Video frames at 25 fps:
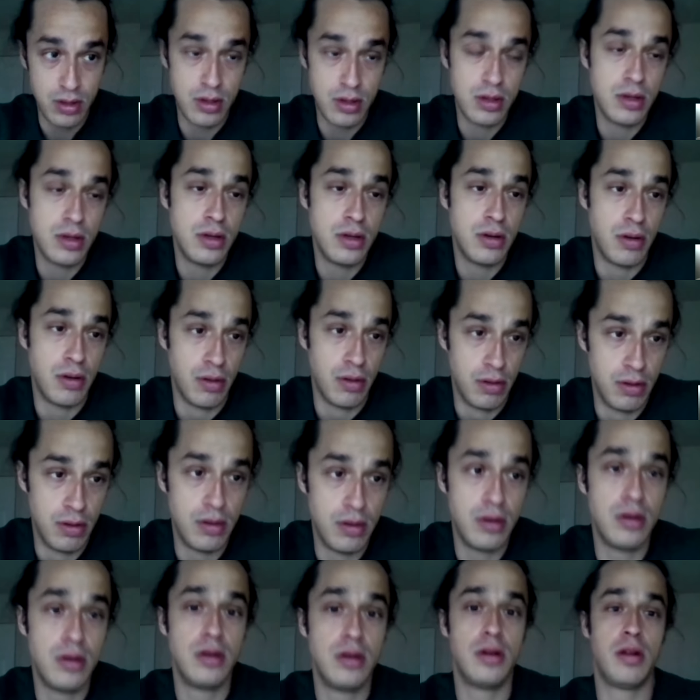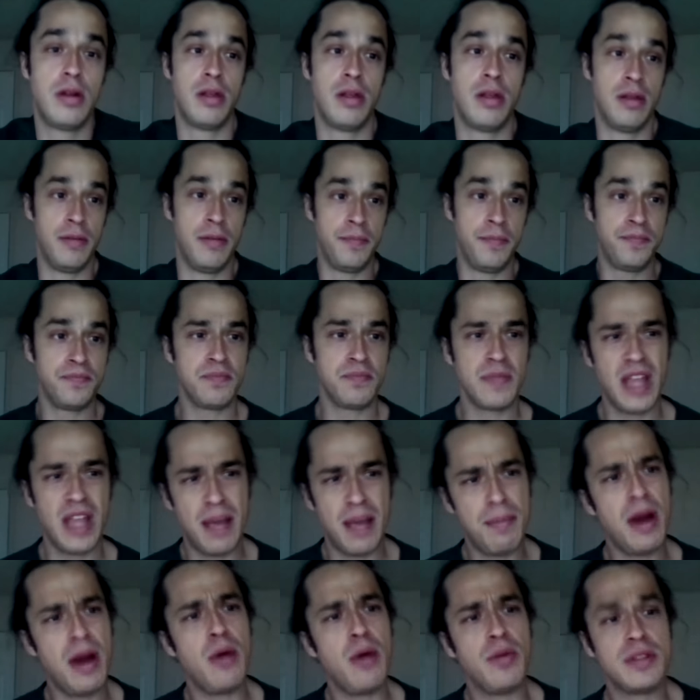much?
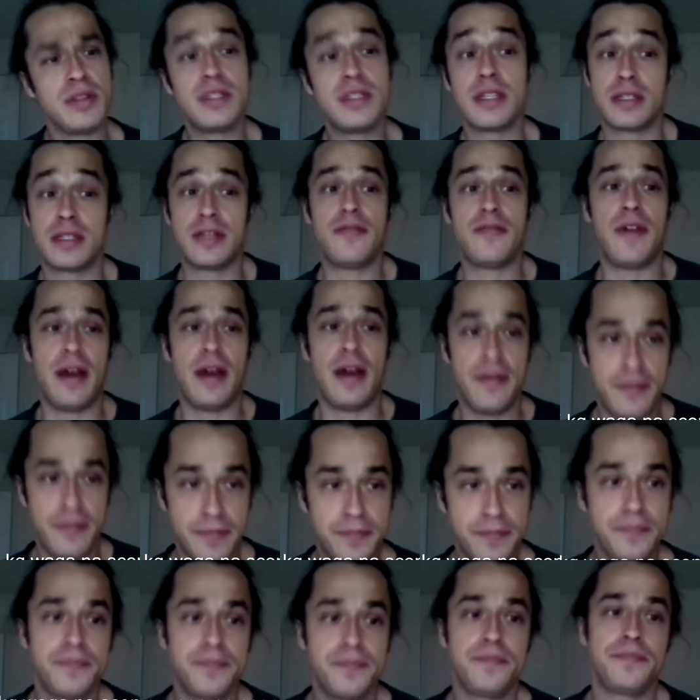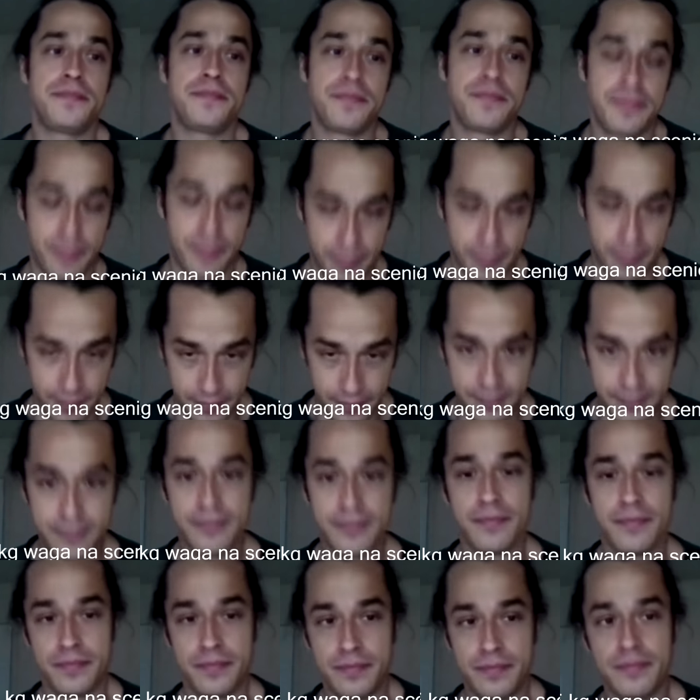About 165. 165
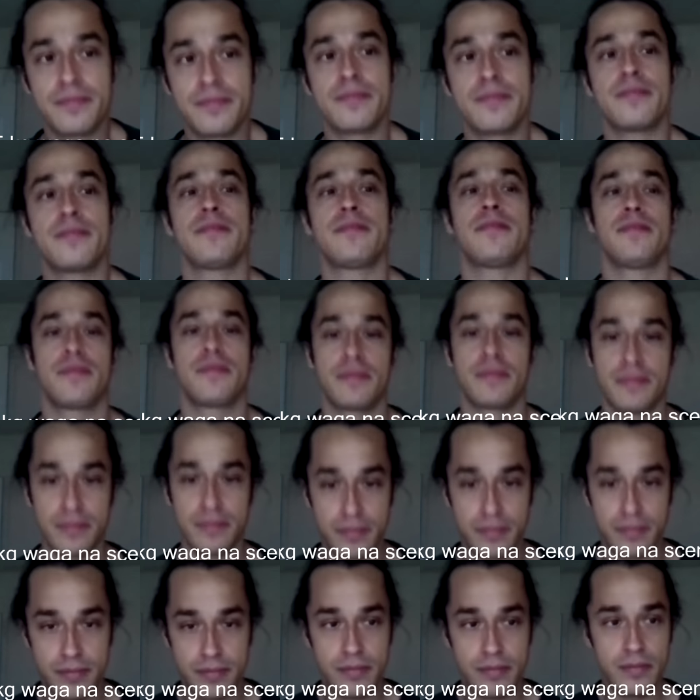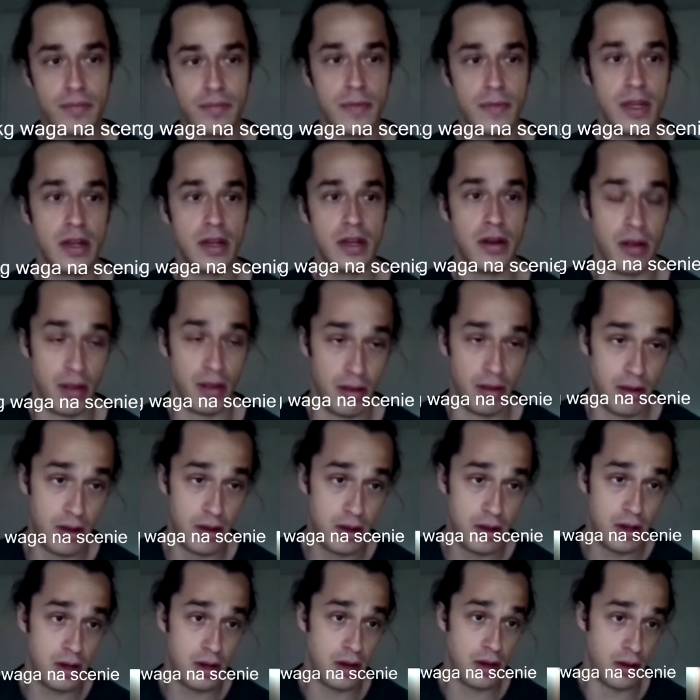and what is your current uh, you know
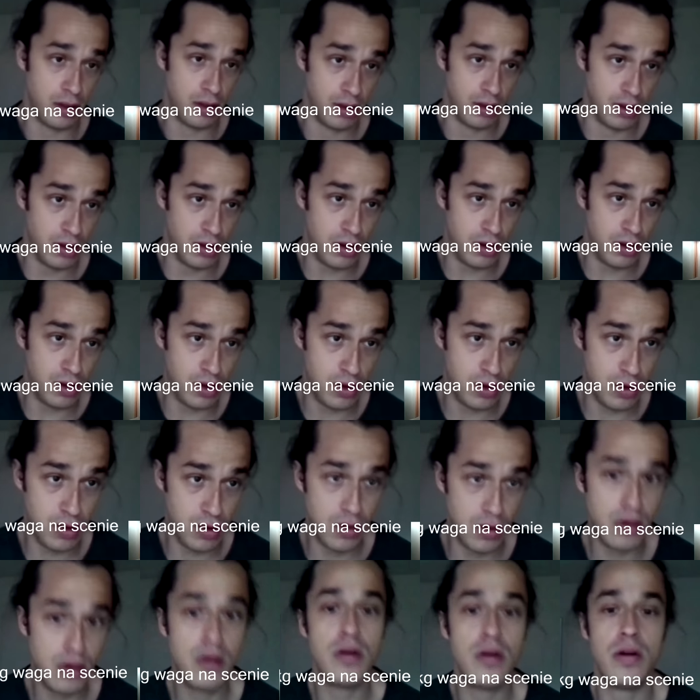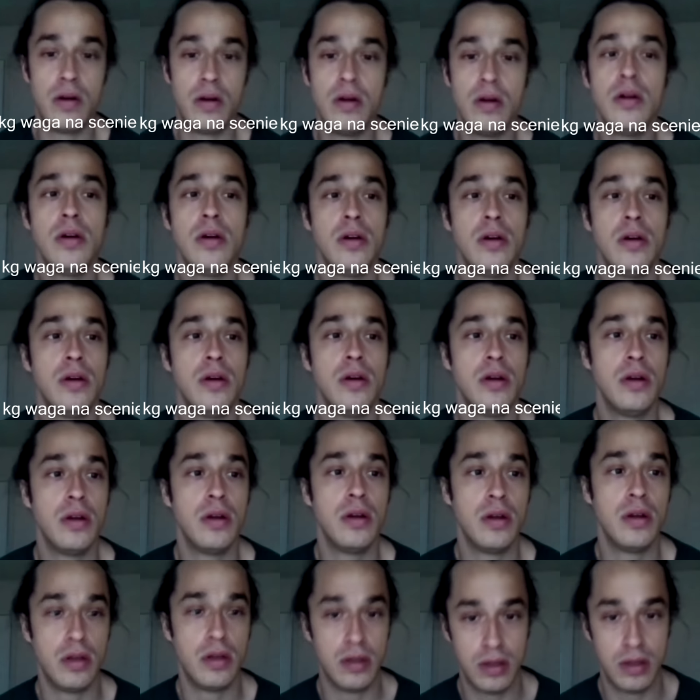I know you're swinging uh,
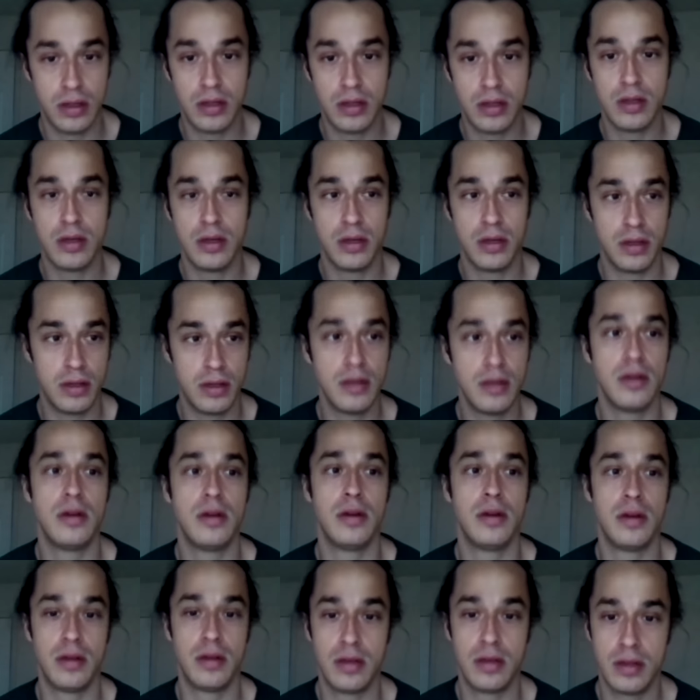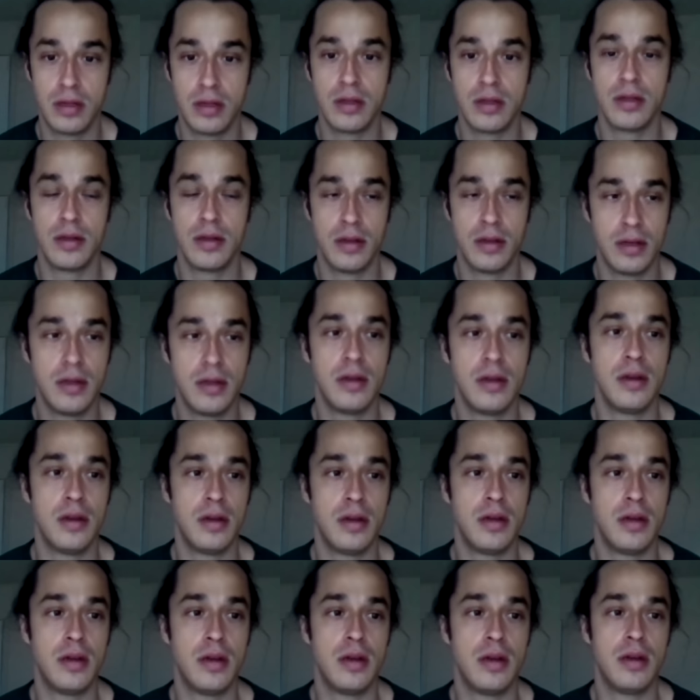I'm following you but you know
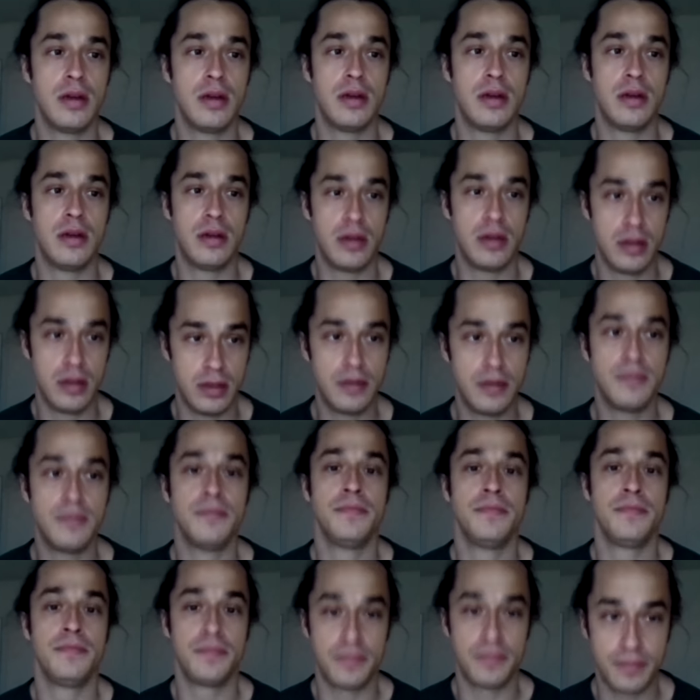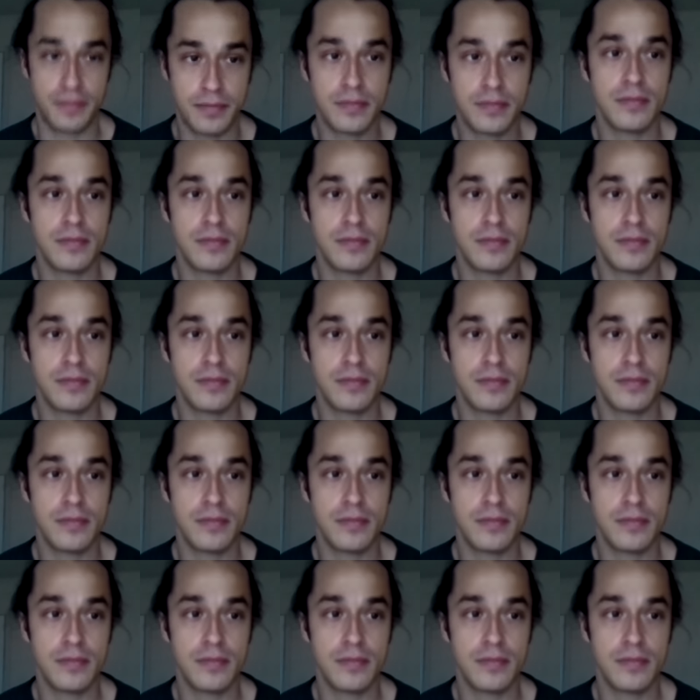like uh, an average weight